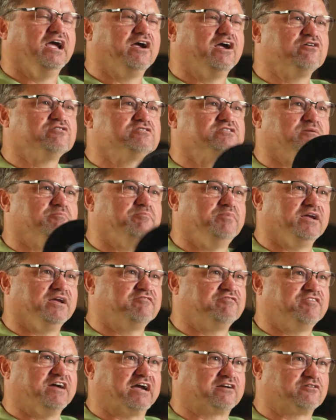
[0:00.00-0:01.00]
Here's the
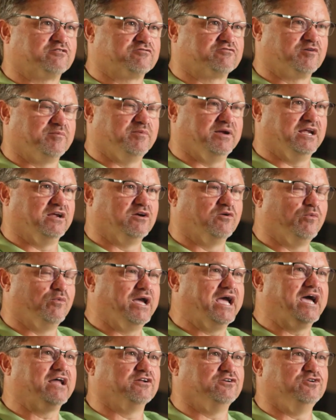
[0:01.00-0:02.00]
big factor for me.
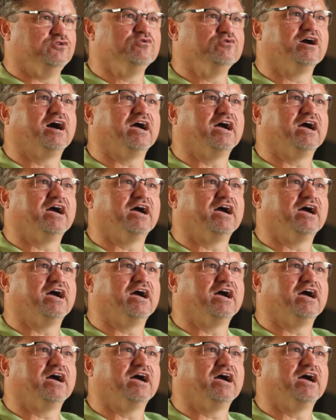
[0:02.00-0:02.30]
We had a new